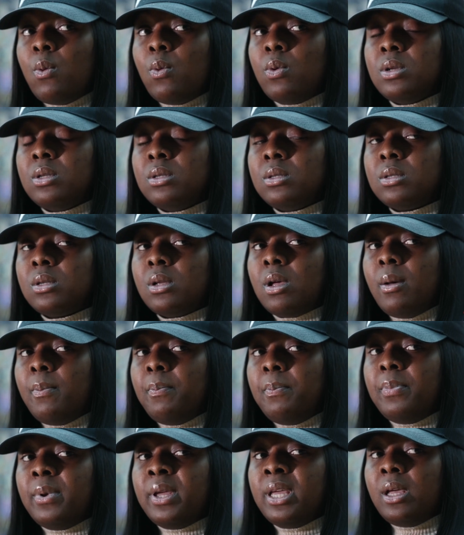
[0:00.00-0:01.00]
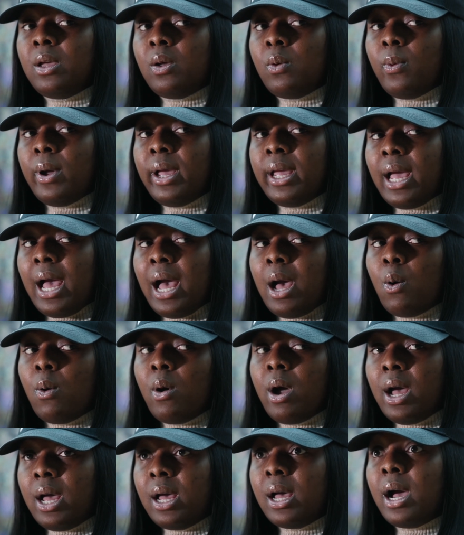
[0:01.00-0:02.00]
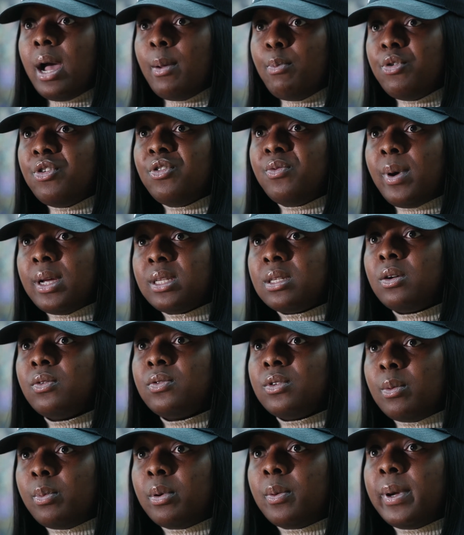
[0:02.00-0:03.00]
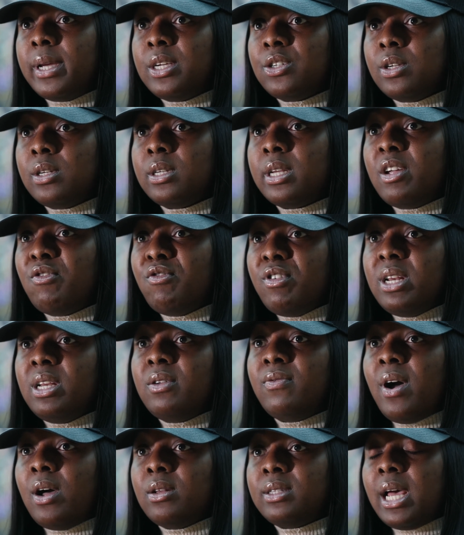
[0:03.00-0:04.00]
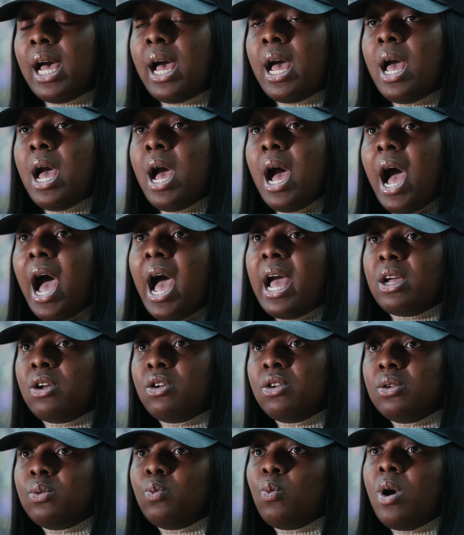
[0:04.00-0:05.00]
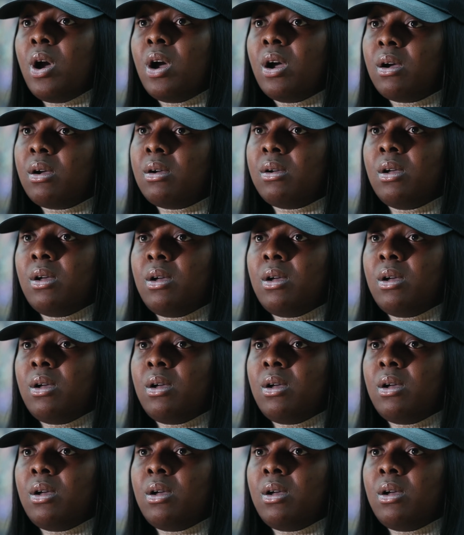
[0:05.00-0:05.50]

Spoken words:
was a big way how I proved myself to probation. They really found that I could work